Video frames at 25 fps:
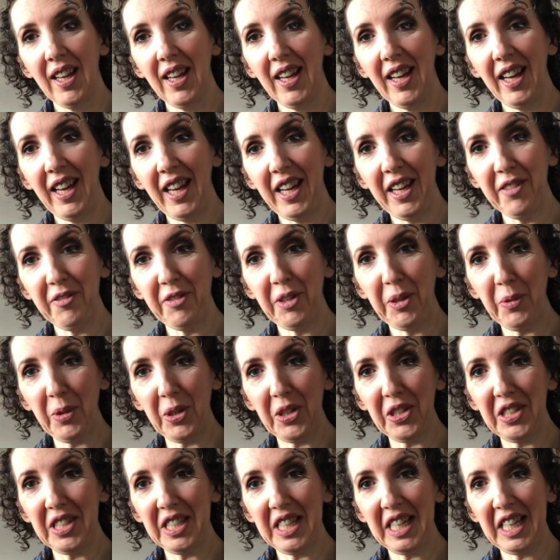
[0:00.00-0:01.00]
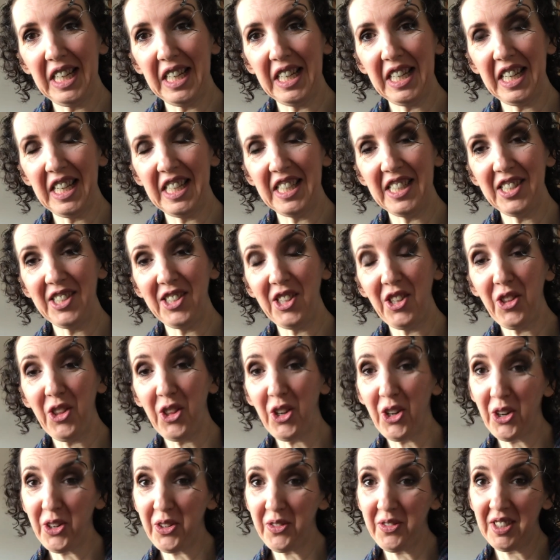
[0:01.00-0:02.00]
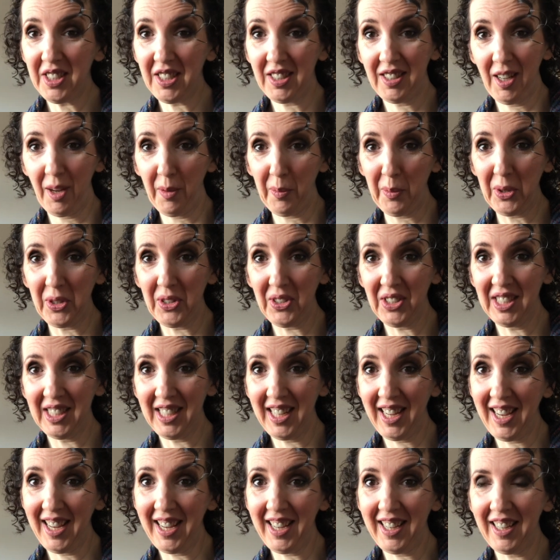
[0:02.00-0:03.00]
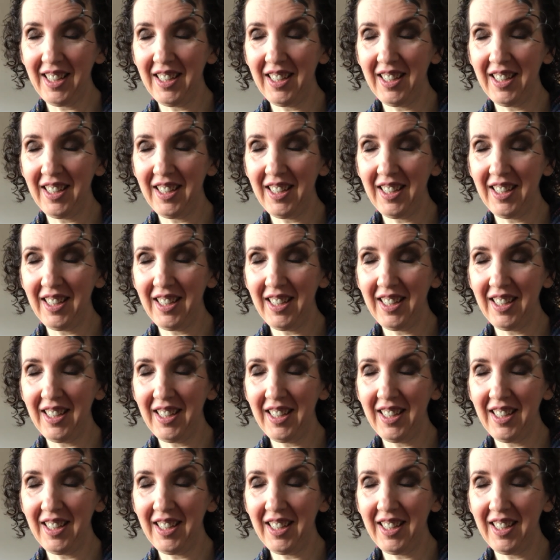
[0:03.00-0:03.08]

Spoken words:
Hi everyone, it is the 3rd of December today.